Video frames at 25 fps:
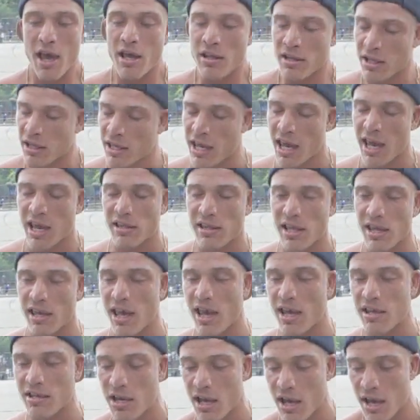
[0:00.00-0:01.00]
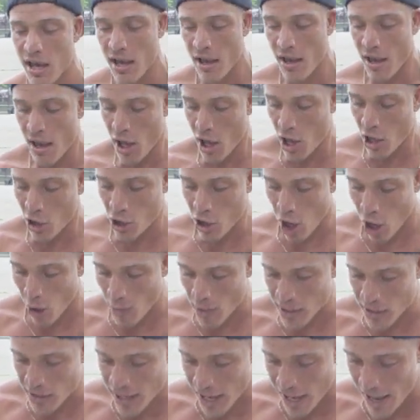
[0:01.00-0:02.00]
The key thing is
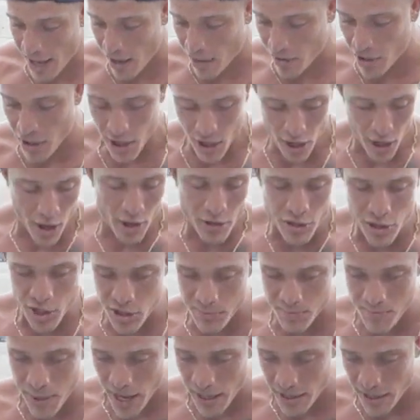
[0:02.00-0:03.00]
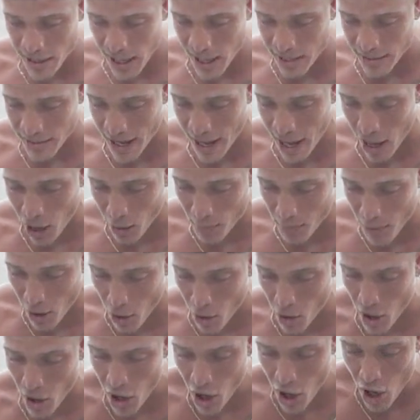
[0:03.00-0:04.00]
going down, just bending at the
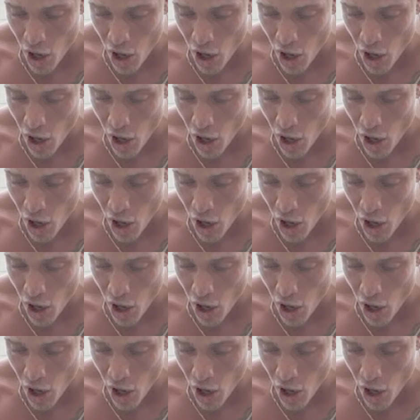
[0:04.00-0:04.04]
elbow,